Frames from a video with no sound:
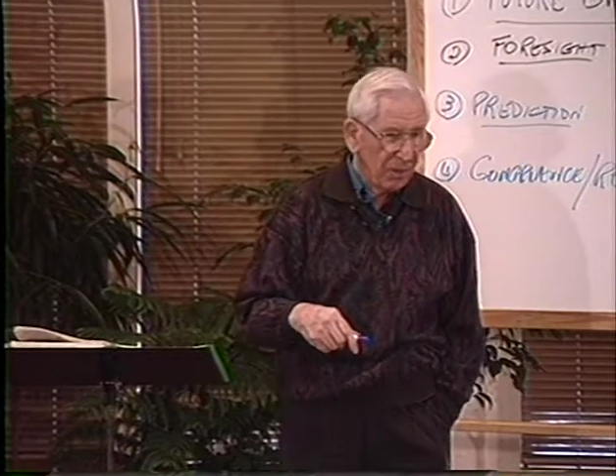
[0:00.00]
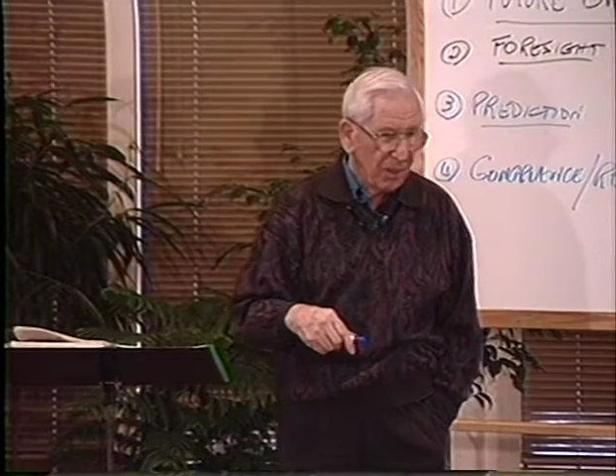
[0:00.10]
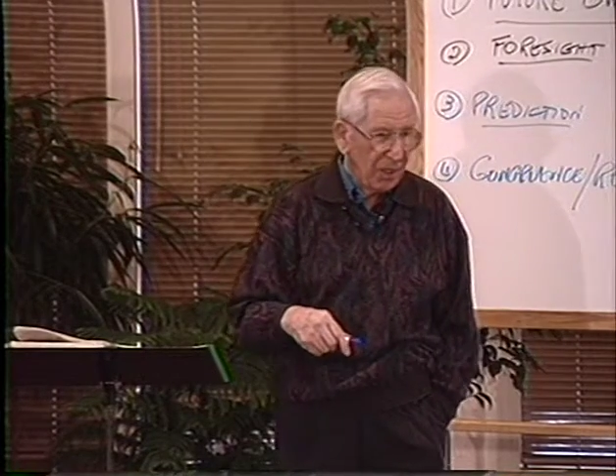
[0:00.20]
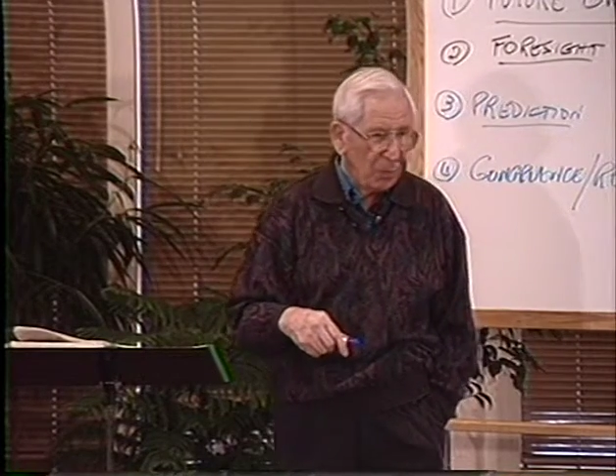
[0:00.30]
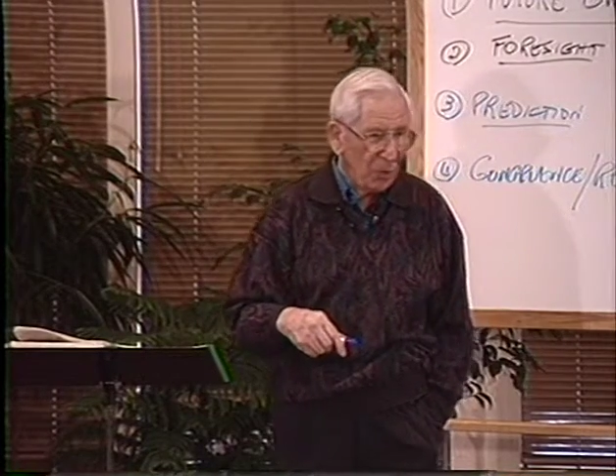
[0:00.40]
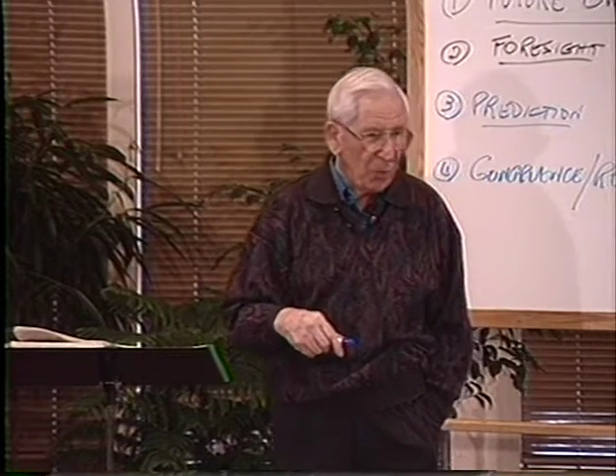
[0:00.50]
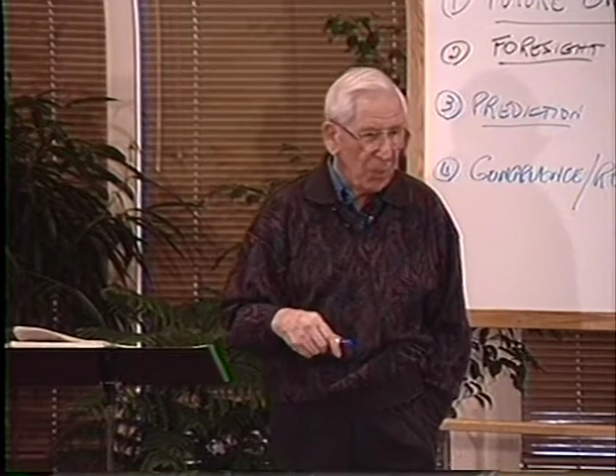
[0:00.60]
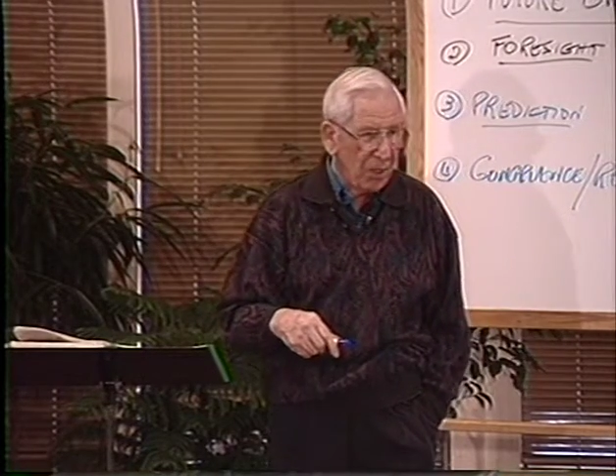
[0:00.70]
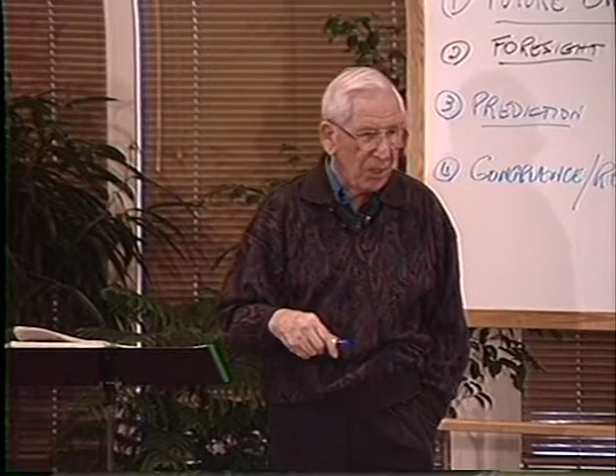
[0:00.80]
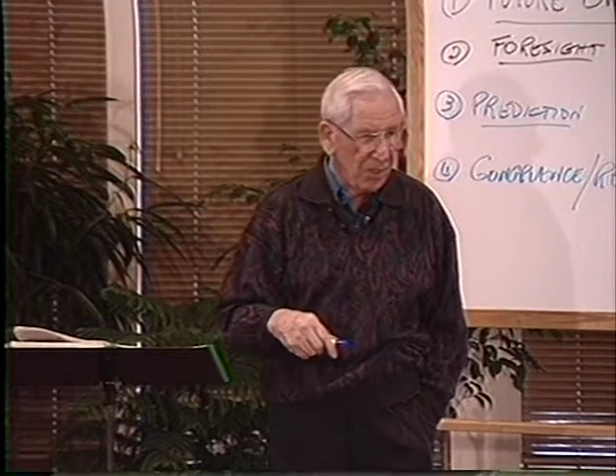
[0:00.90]
and it will not
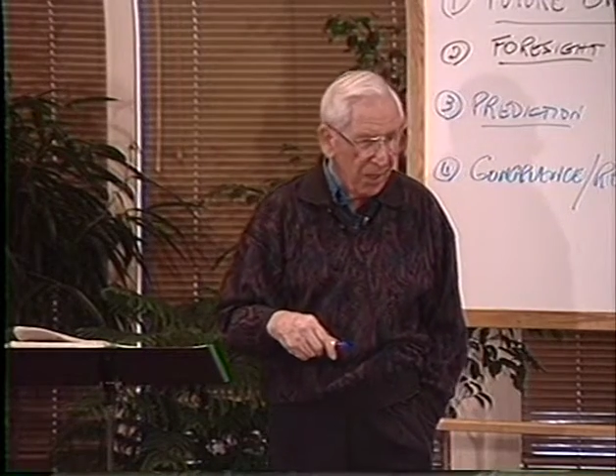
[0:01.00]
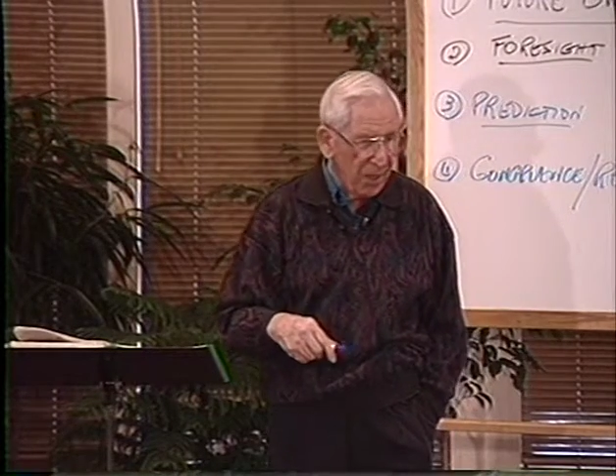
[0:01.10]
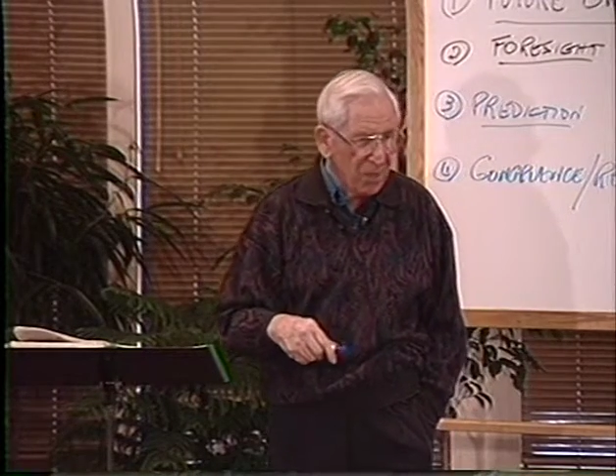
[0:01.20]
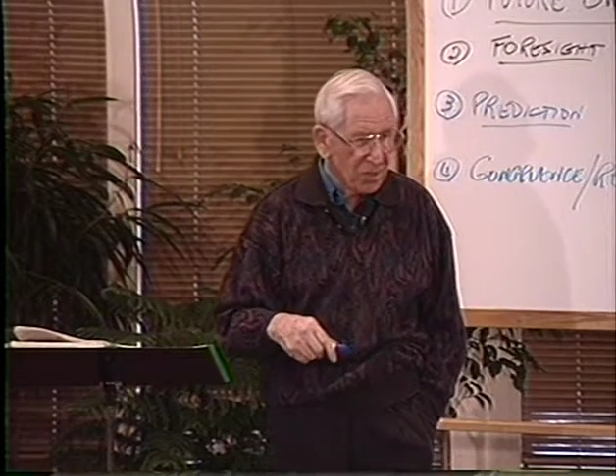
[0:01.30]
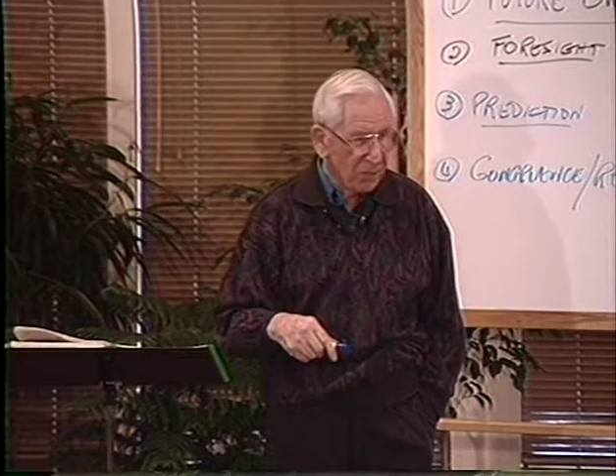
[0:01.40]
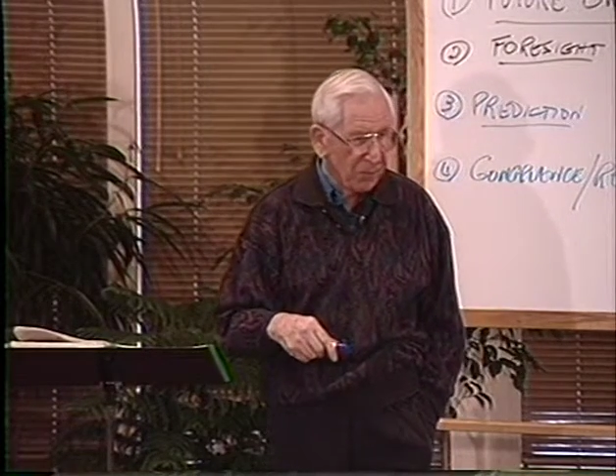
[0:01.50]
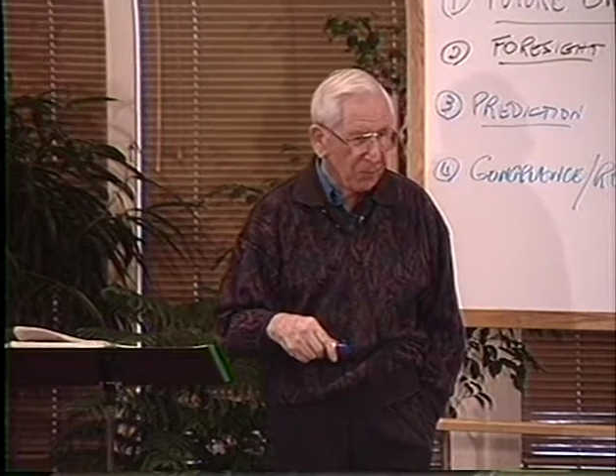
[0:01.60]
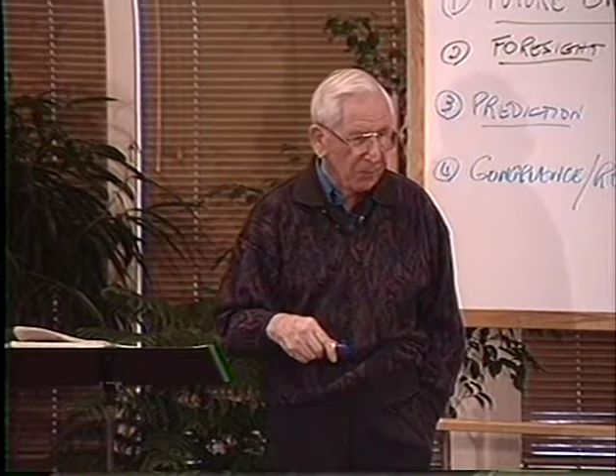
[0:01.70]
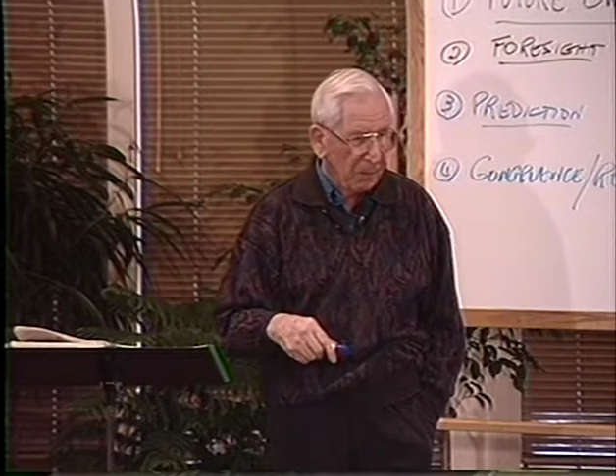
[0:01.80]
be held against them,